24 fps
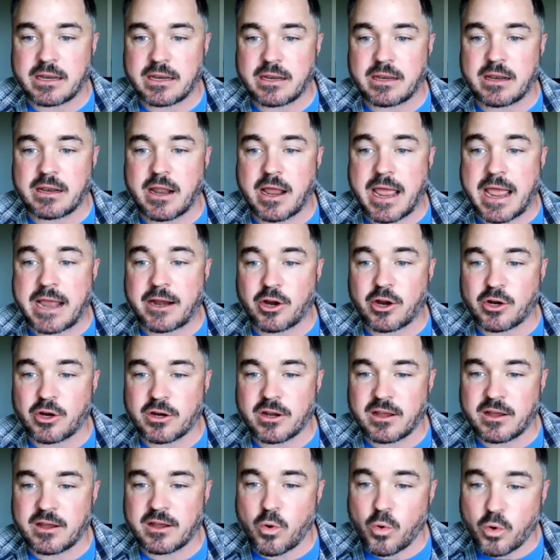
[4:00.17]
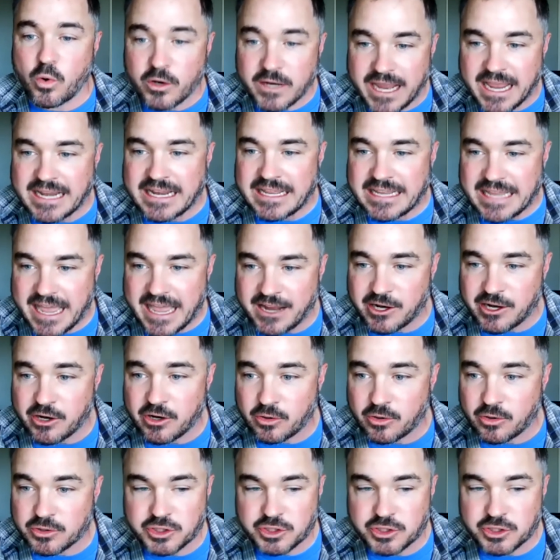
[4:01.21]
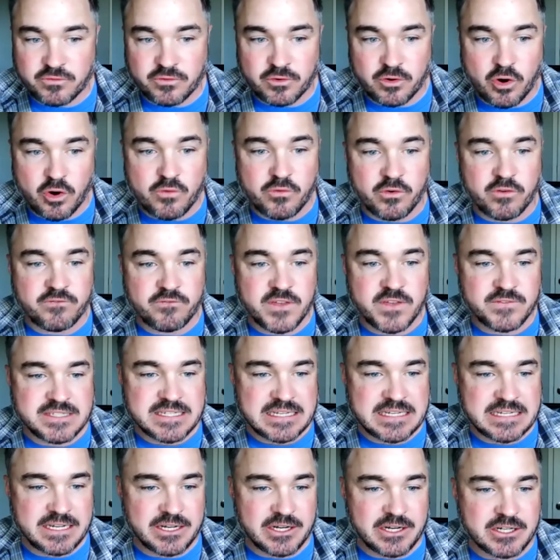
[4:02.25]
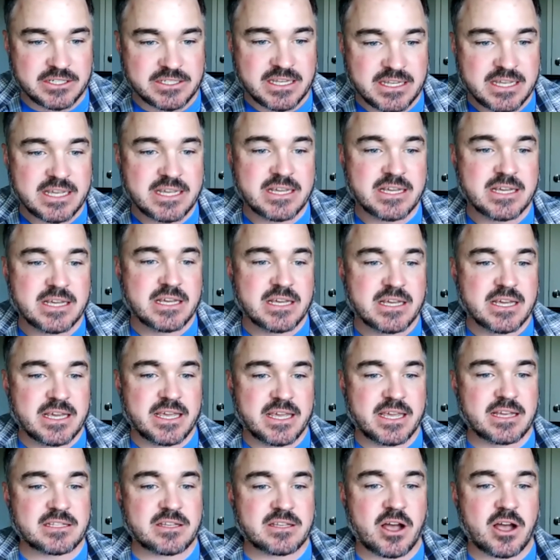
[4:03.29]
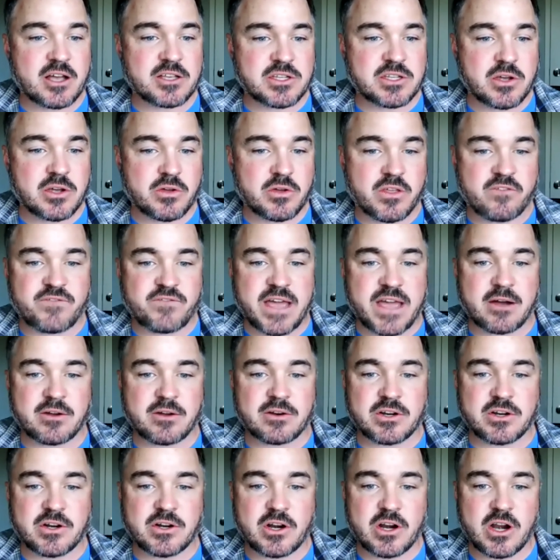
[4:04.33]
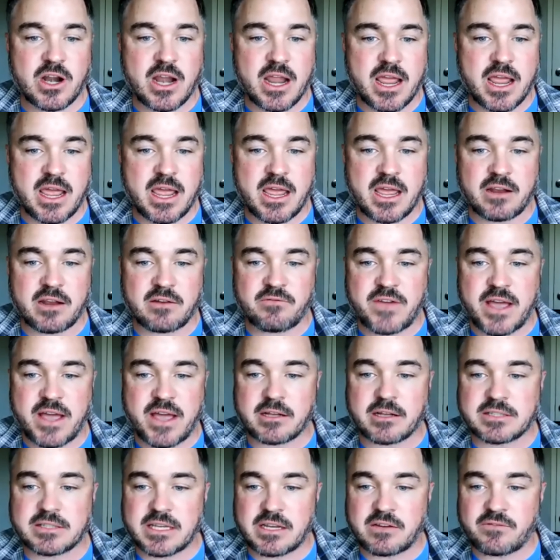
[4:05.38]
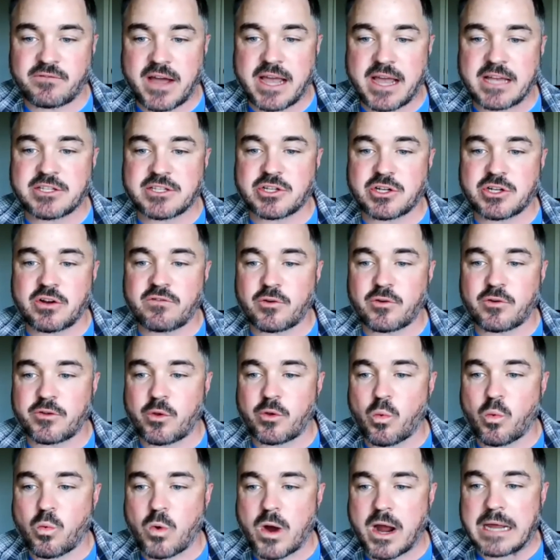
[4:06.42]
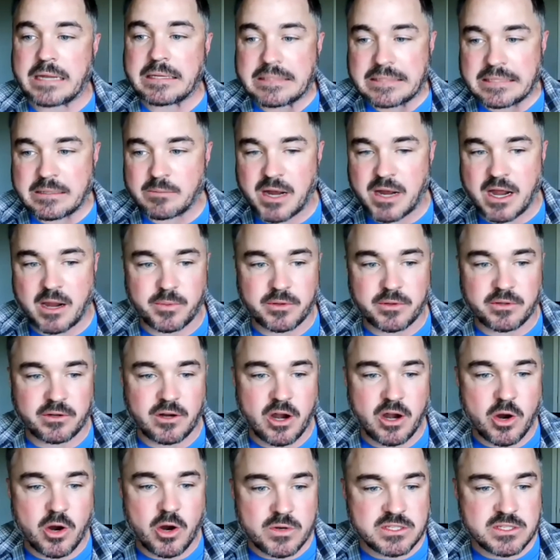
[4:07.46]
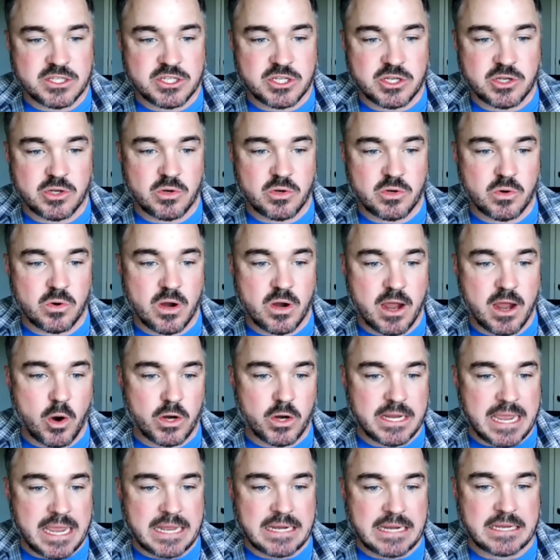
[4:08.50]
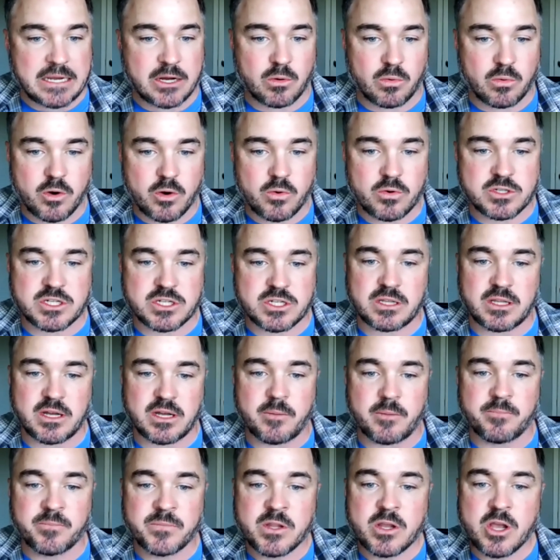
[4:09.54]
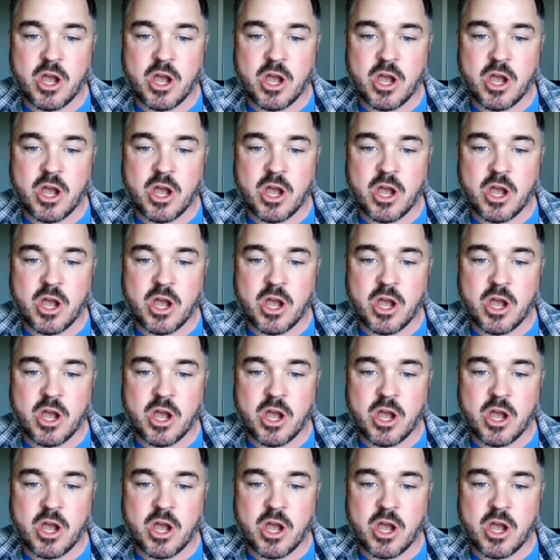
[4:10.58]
and agri organic agriculture for over 15 years. He is also the founder and faculty advisor for the wildly popular OSU Organic Growers Club.